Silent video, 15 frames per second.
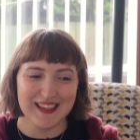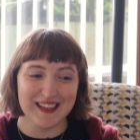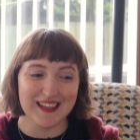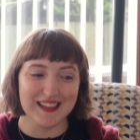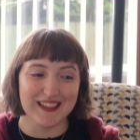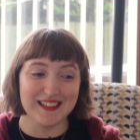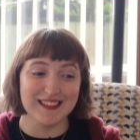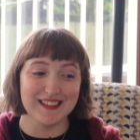
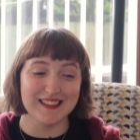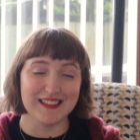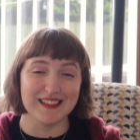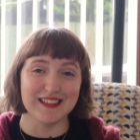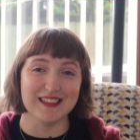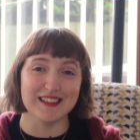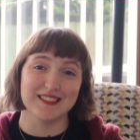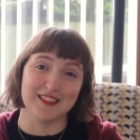in
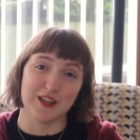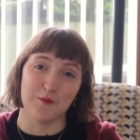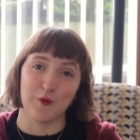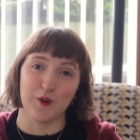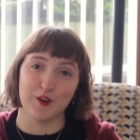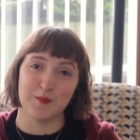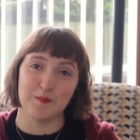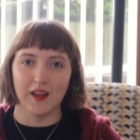the same
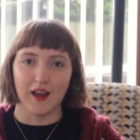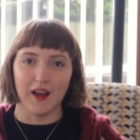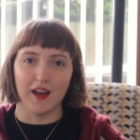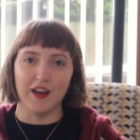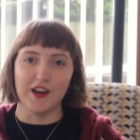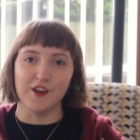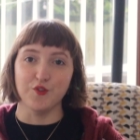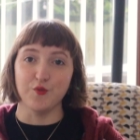word.
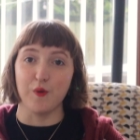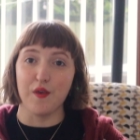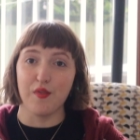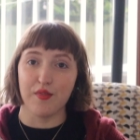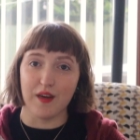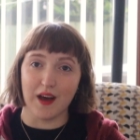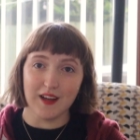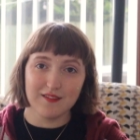And
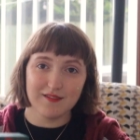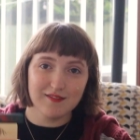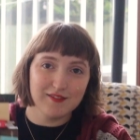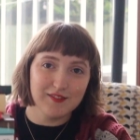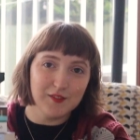with that,